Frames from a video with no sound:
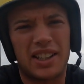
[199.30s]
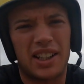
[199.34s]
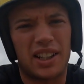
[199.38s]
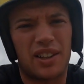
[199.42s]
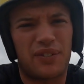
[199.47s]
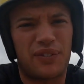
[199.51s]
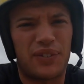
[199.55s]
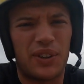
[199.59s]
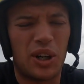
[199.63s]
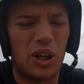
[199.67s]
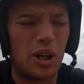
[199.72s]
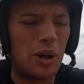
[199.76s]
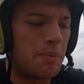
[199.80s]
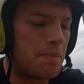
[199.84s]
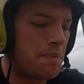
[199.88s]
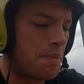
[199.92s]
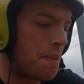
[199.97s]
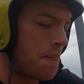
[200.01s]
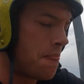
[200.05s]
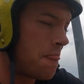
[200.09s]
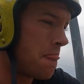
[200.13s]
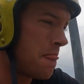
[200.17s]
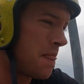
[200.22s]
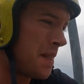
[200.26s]
easier to
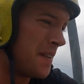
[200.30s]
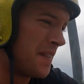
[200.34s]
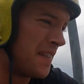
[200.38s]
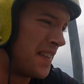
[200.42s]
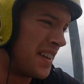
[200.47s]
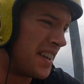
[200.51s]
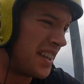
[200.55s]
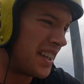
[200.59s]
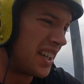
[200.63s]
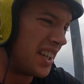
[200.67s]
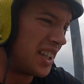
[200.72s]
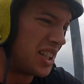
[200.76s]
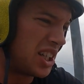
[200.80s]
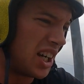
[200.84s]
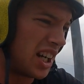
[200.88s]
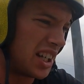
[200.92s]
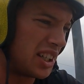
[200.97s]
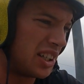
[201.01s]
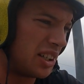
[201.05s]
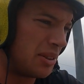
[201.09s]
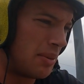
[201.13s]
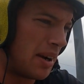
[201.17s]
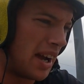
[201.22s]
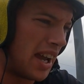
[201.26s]
film. I'm gonna
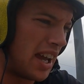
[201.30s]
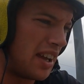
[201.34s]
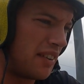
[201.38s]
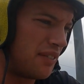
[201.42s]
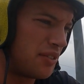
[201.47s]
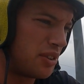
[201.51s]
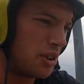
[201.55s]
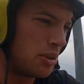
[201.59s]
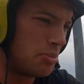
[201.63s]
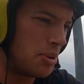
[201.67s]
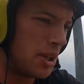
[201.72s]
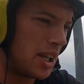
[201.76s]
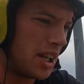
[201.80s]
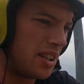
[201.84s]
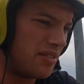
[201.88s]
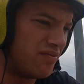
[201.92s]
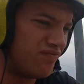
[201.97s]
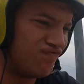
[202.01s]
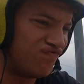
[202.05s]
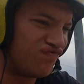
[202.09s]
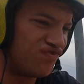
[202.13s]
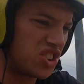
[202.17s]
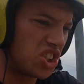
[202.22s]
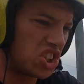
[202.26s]
chuck it on my head for a
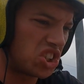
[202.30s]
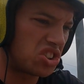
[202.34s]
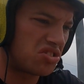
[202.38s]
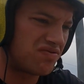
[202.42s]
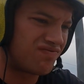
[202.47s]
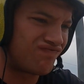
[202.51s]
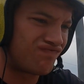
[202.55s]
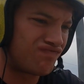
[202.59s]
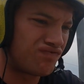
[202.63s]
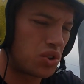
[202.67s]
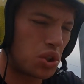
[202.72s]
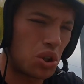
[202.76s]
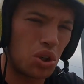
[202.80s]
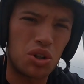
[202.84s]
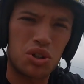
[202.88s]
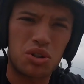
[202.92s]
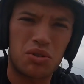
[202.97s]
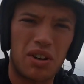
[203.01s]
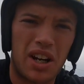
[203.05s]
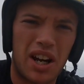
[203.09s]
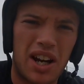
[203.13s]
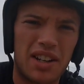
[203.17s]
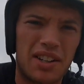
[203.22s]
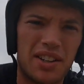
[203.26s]
bit and just
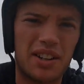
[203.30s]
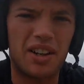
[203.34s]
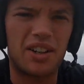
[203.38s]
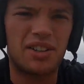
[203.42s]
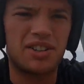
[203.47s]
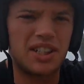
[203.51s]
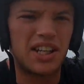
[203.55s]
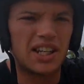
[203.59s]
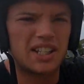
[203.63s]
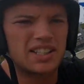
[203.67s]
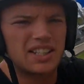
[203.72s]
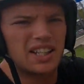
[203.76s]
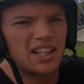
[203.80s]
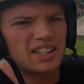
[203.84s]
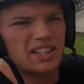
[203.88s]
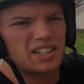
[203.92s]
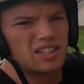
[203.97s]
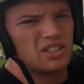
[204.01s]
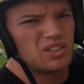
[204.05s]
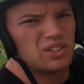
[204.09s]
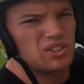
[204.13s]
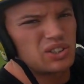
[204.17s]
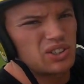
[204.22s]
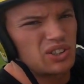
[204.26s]
cruise around, you know, test
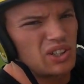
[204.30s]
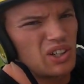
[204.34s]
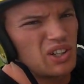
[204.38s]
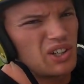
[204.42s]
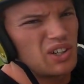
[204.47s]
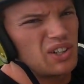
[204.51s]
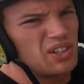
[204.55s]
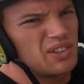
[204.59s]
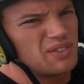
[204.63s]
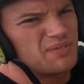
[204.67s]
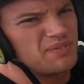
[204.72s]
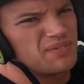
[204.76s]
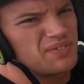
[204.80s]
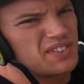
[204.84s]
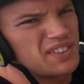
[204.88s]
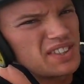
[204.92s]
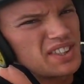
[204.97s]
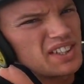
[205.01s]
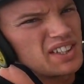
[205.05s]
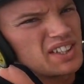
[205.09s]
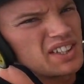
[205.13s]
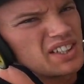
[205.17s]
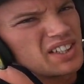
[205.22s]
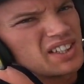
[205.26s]
out the new scoot,
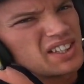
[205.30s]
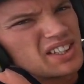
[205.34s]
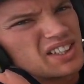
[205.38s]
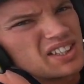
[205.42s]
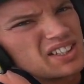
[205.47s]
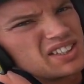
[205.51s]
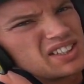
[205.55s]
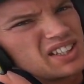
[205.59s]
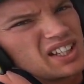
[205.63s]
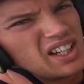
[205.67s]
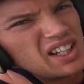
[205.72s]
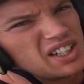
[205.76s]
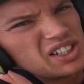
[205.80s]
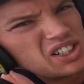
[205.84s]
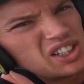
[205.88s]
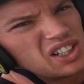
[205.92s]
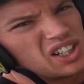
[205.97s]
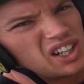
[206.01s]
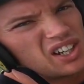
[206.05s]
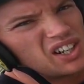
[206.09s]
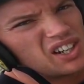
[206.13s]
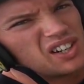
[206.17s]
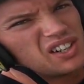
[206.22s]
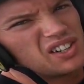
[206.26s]
see how
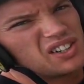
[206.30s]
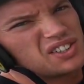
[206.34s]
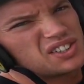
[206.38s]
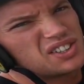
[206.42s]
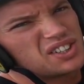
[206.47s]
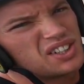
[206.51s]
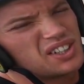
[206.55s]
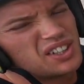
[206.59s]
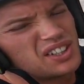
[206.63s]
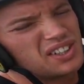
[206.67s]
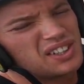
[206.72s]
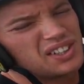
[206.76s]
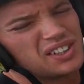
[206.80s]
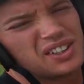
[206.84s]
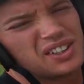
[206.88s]
she goes.